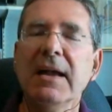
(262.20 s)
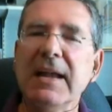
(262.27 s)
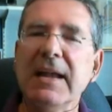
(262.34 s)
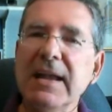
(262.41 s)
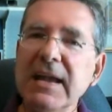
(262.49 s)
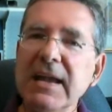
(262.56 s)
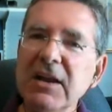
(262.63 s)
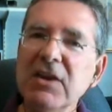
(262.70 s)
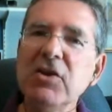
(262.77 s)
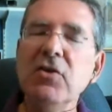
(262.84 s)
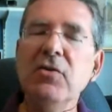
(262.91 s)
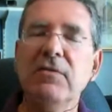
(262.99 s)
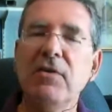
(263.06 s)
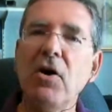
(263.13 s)
getting you
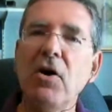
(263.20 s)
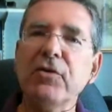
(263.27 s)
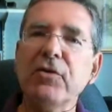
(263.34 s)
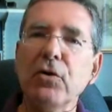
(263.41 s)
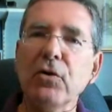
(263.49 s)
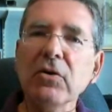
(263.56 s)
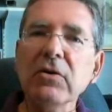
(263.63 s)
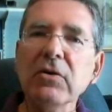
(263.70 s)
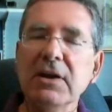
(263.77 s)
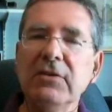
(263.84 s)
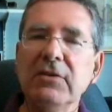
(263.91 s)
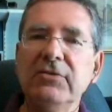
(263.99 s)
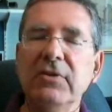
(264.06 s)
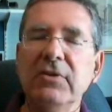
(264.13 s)
involved early
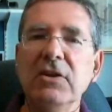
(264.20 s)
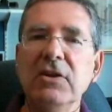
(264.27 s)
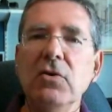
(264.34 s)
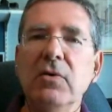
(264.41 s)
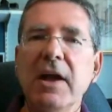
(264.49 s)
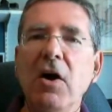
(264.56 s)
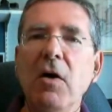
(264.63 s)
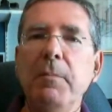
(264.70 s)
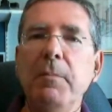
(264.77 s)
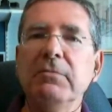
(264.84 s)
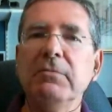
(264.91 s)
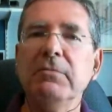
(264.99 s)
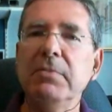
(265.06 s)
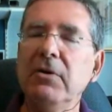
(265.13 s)
so that you can help us
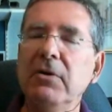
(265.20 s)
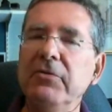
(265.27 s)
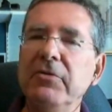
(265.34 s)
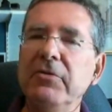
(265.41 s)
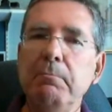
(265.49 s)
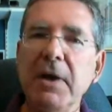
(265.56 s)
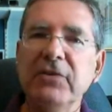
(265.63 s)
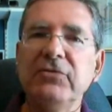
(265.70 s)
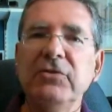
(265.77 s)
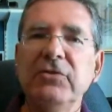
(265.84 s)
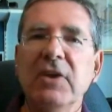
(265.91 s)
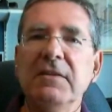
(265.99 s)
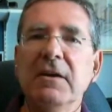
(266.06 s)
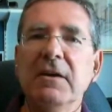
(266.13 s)
build the best
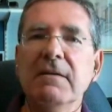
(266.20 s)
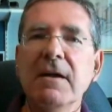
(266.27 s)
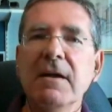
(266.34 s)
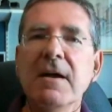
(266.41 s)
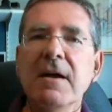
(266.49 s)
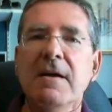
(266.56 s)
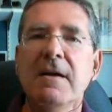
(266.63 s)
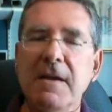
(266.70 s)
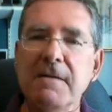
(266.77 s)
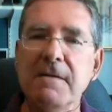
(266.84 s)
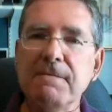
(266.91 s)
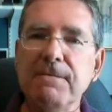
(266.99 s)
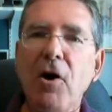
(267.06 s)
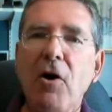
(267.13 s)
agenda,
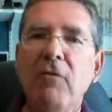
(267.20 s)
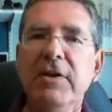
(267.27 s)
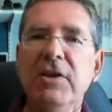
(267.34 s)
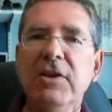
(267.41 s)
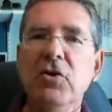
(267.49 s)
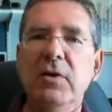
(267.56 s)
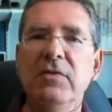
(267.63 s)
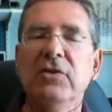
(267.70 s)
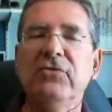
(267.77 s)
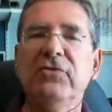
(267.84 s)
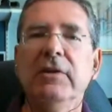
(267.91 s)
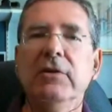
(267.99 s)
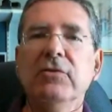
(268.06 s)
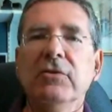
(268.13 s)
involving you in the
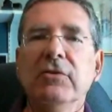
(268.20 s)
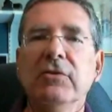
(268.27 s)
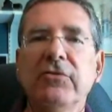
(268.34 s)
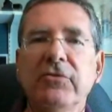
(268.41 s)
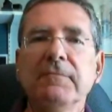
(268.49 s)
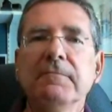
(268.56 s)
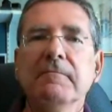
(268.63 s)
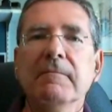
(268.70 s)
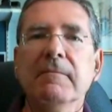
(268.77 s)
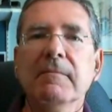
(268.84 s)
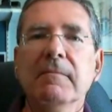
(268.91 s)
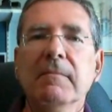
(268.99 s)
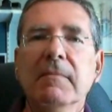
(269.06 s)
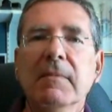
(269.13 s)
solutions.
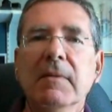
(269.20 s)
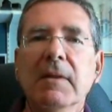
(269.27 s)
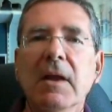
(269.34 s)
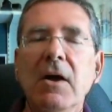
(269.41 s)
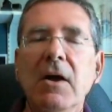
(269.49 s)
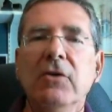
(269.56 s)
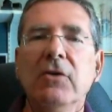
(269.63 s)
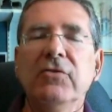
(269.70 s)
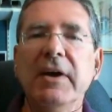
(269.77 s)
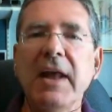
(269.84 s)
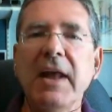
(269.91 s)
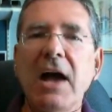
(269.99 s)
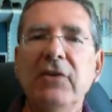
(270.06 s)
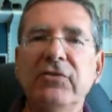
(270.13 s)
So I'd
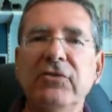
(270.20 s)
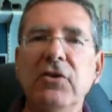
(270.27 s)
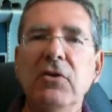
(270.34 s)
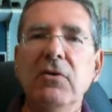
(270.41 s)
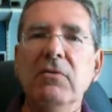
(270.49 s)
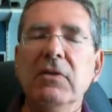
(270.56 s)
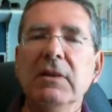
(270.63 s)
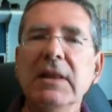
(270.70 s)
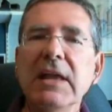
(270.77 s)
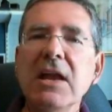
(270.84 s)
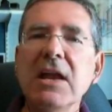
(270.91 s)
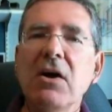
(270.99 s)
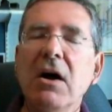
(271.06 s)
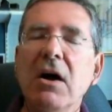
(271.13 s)
ask you, the
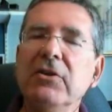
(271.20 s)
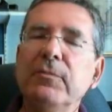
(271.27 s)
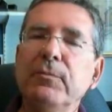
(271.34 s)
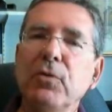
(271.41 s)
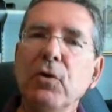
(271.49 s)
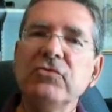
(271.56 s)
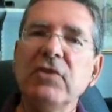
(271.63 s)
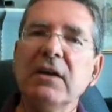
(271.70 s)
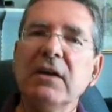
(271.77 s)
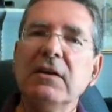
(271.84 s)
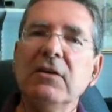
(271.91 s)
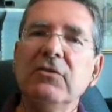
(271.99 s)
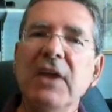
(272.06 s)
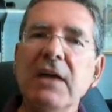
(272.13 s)
lead on this project
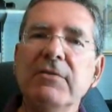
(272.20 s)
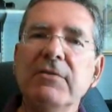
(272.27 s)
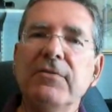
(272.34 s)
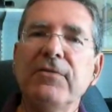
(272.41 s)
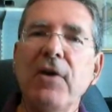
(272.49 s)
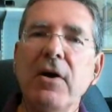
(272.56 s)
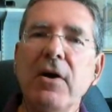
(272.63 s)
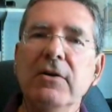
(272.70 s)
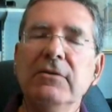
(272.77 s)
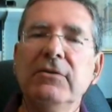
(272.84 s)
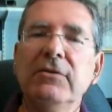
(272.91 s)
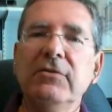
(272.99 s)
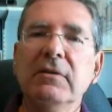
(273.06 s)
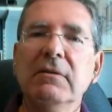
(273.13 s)
is David
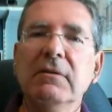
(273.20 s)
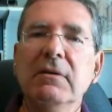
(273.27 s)
Farnes,